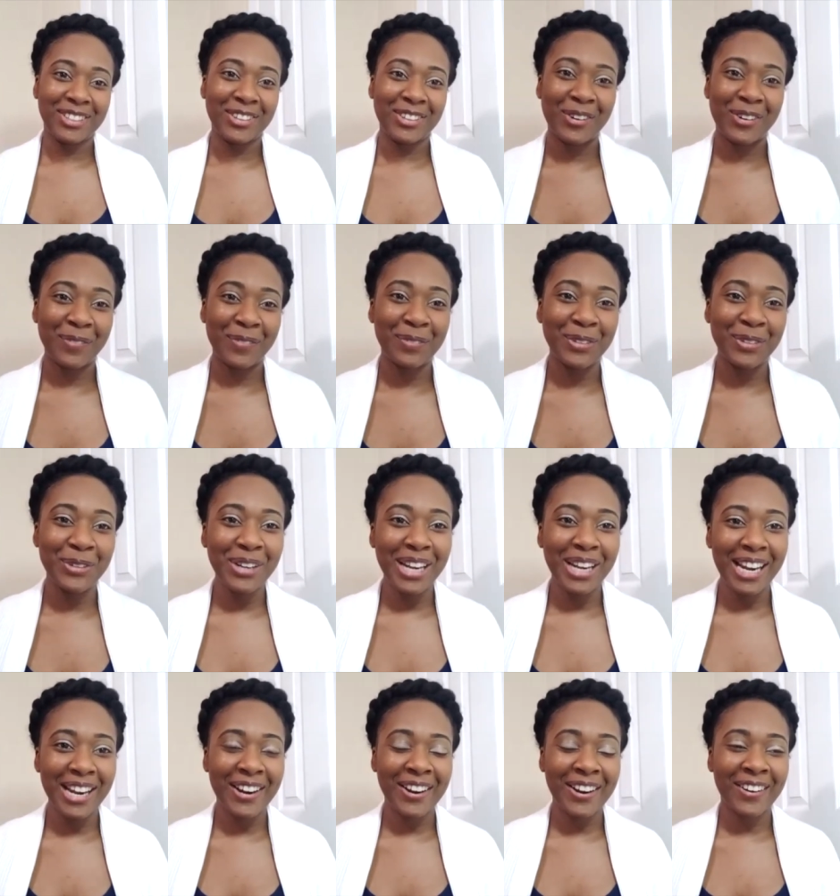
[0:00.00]
I'm new
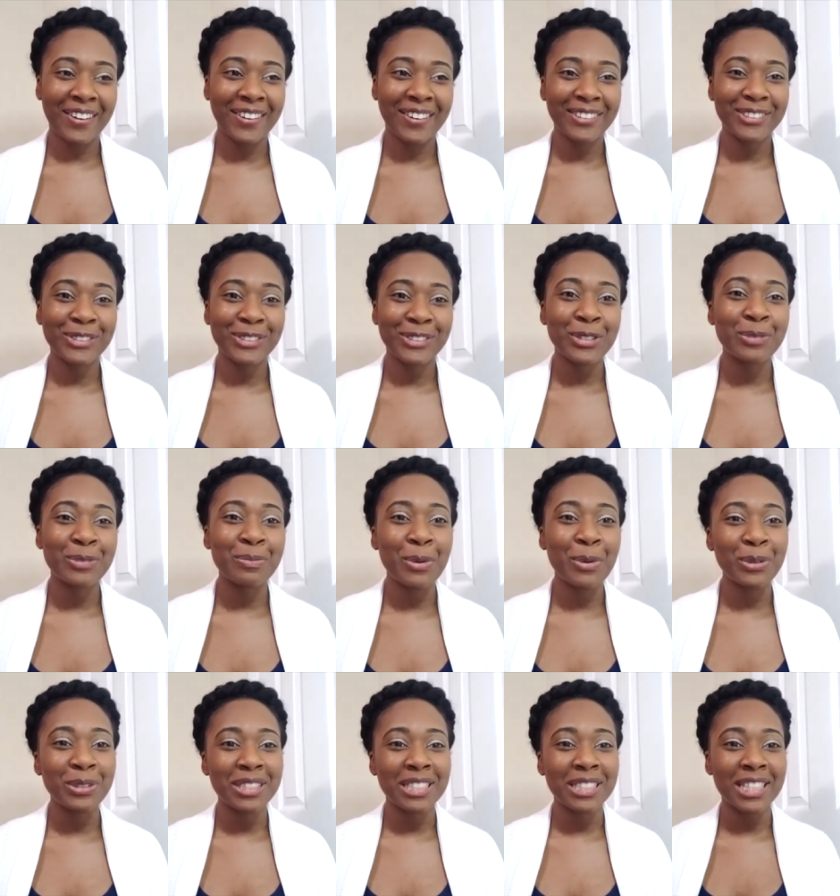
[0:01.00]
here. So it's
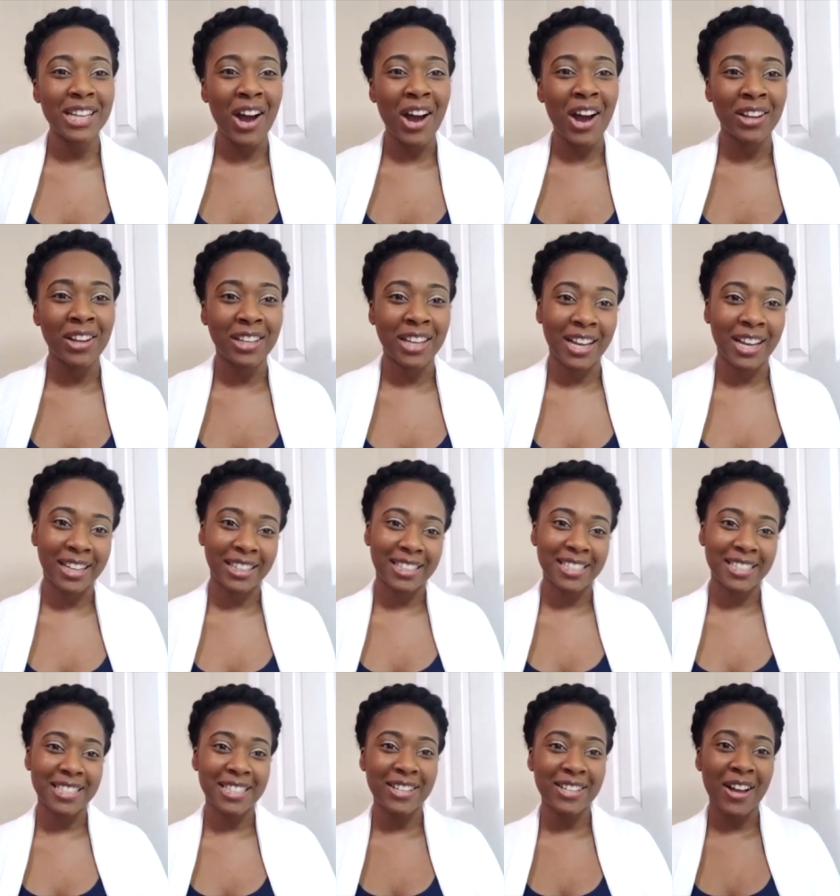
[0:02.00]
mostly online. I
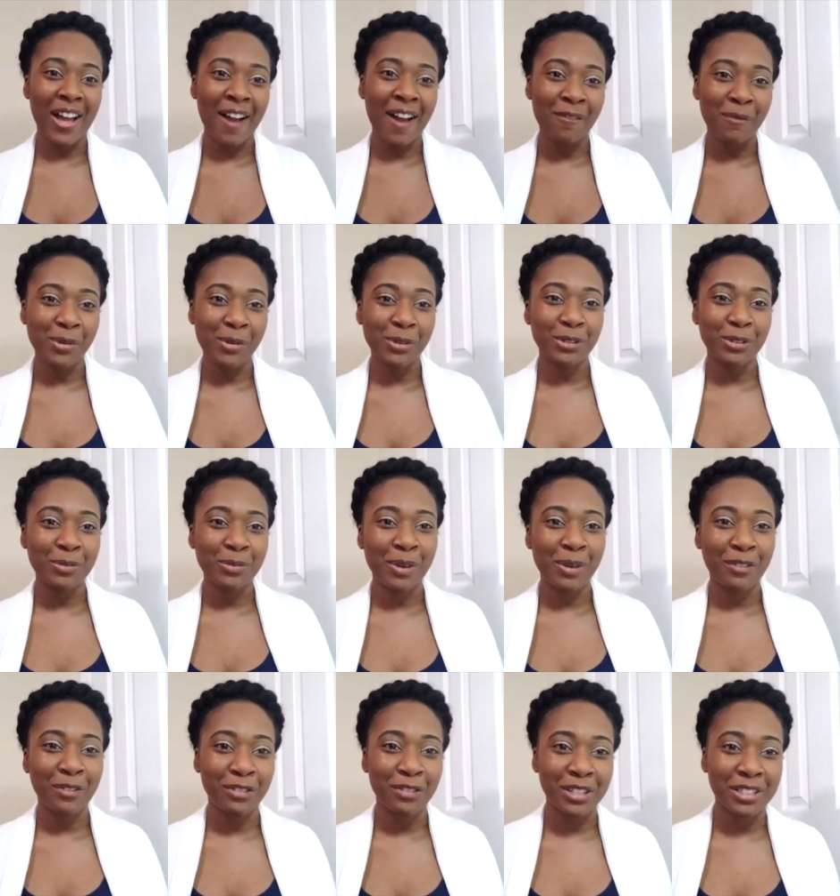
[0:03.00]
still have most of my
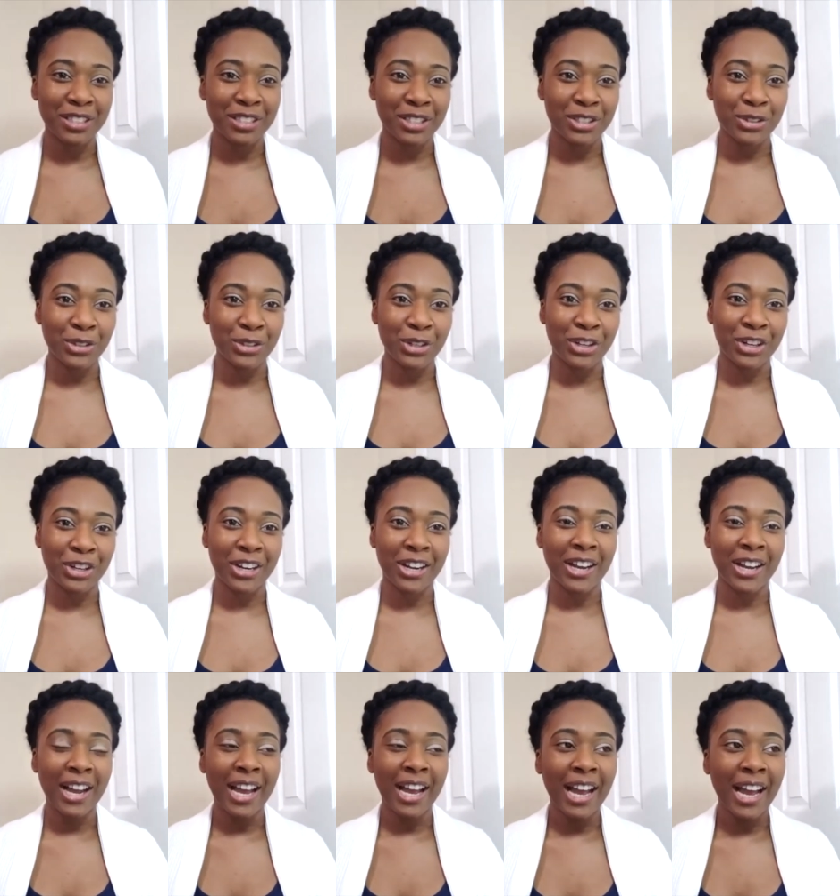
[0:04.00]
friends in New York.
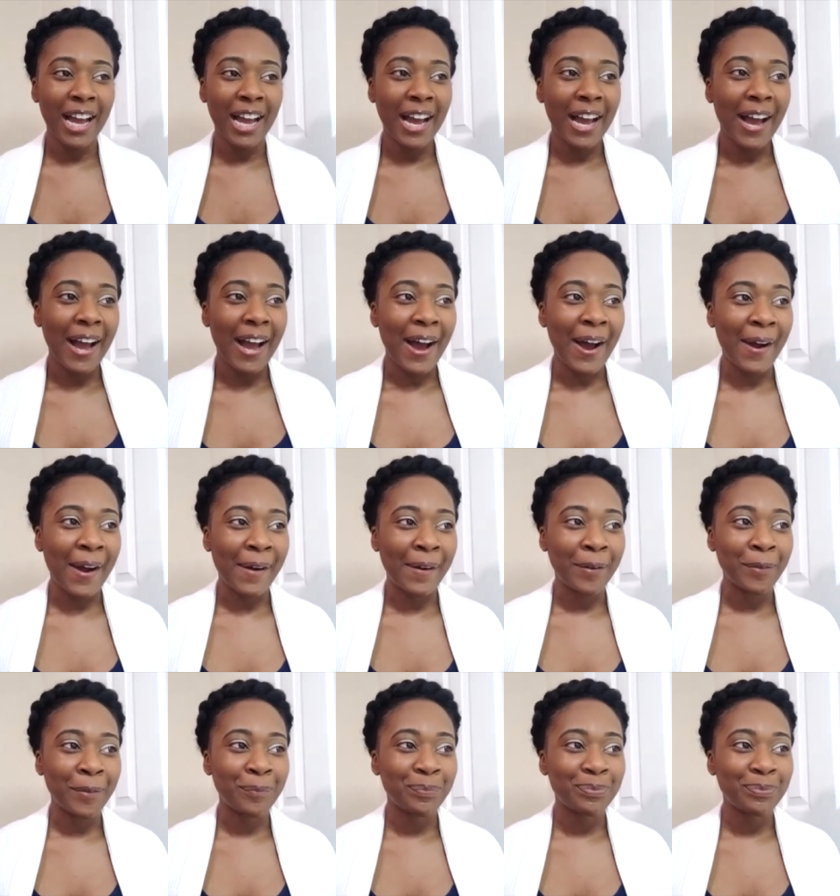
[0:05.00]

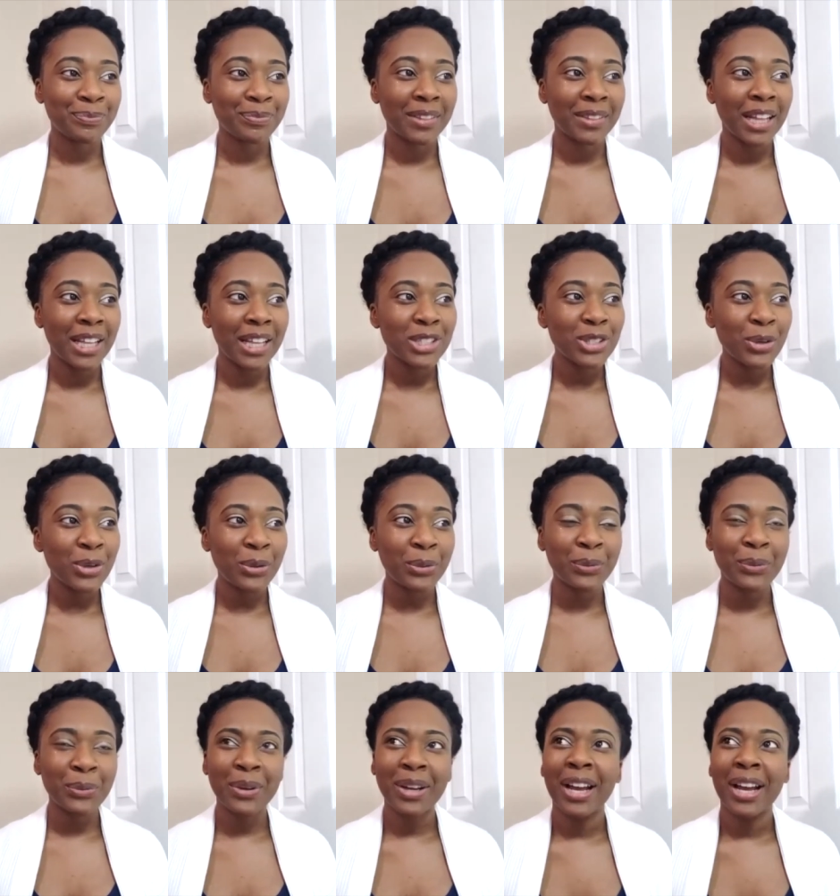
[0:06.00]
Um, so
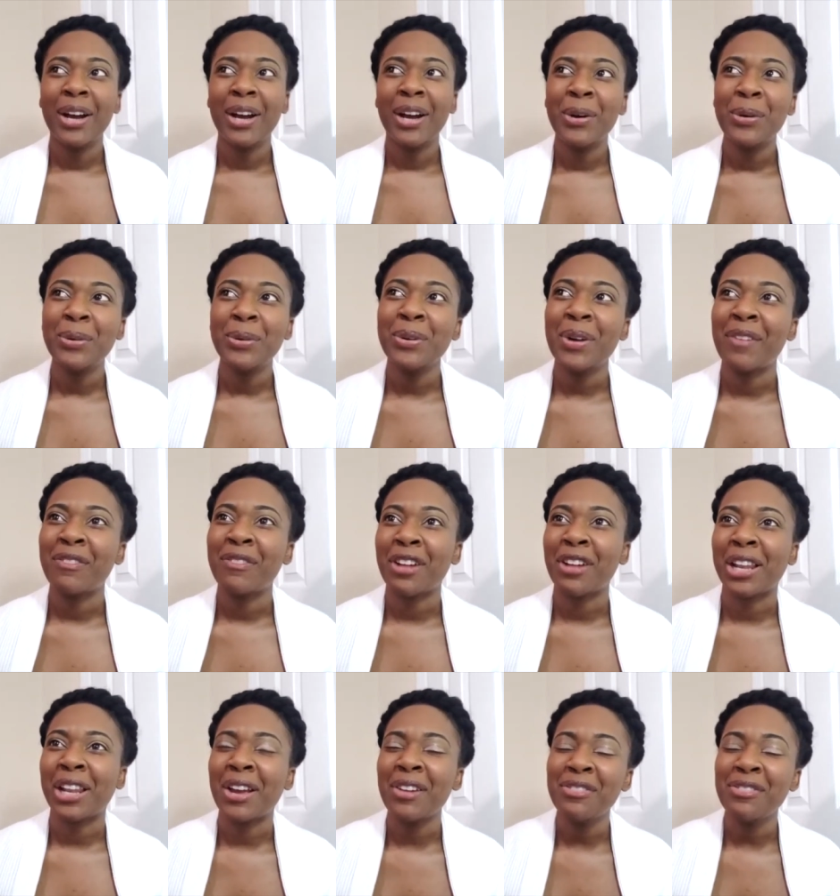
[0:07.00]
who do I follow?
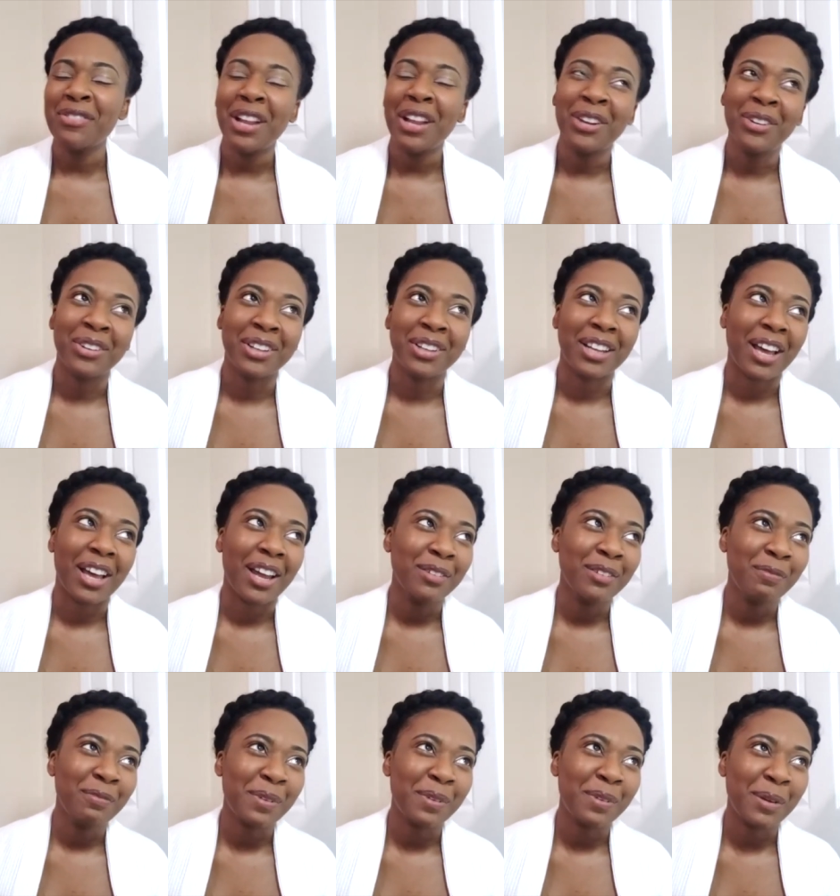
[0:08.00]
I follow a lot of
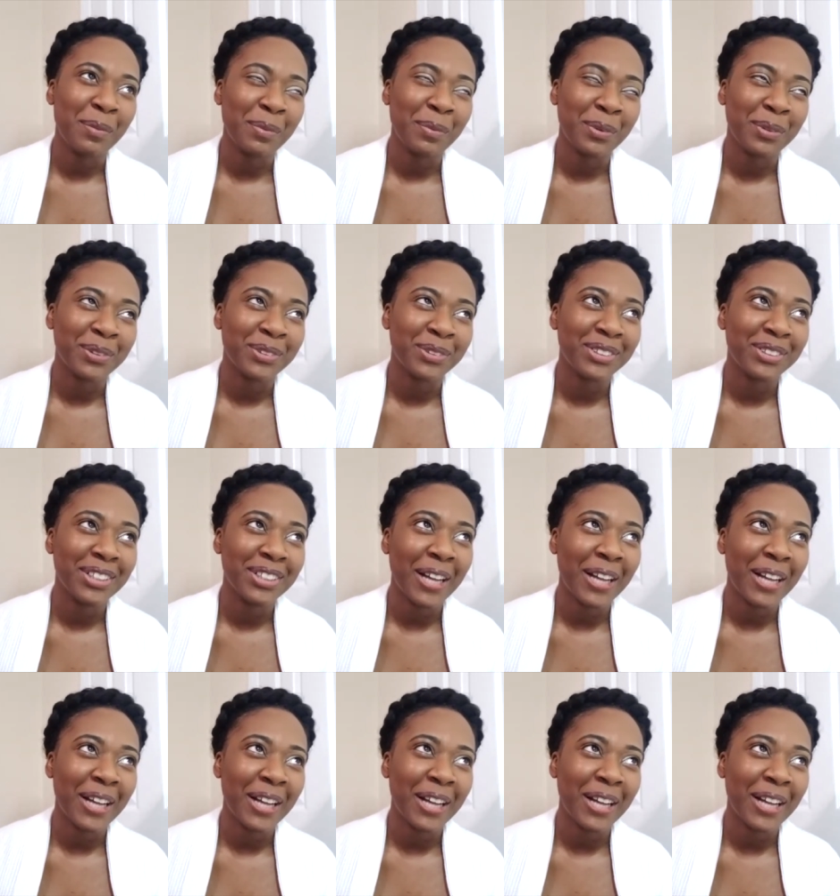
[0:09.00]
people.